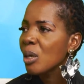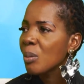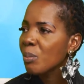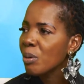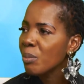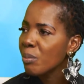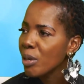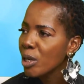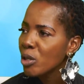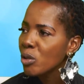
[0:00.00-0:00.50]

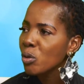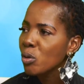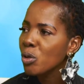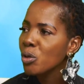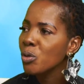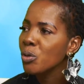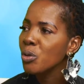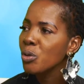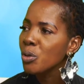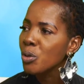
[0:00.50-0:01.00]
But make sure
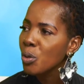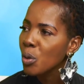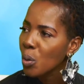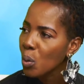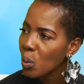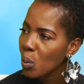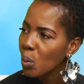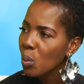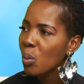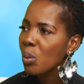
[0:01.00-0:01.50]
you
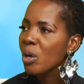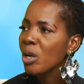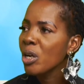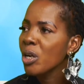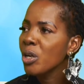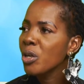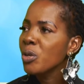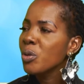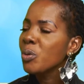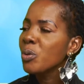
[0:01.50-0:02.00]
know
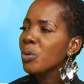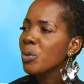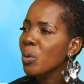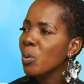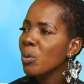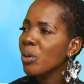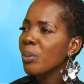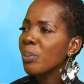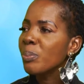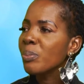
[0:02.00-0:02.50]

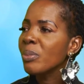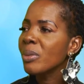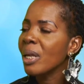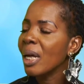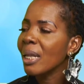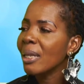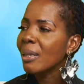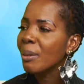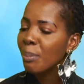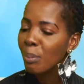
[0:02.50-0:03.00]

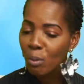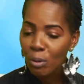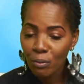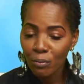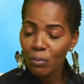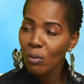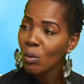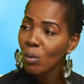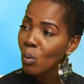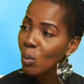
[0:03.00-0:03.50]
the
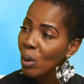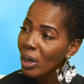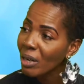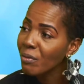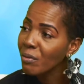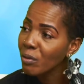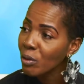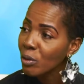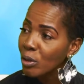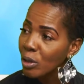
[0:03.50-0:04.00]
portfolio. What have
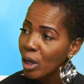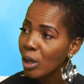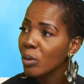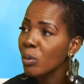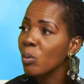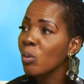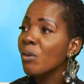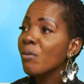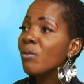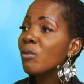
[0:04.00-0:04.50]
you done?
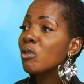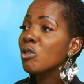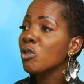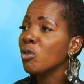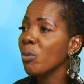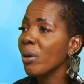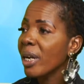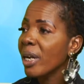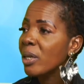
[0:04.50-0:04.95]
Who have you trained?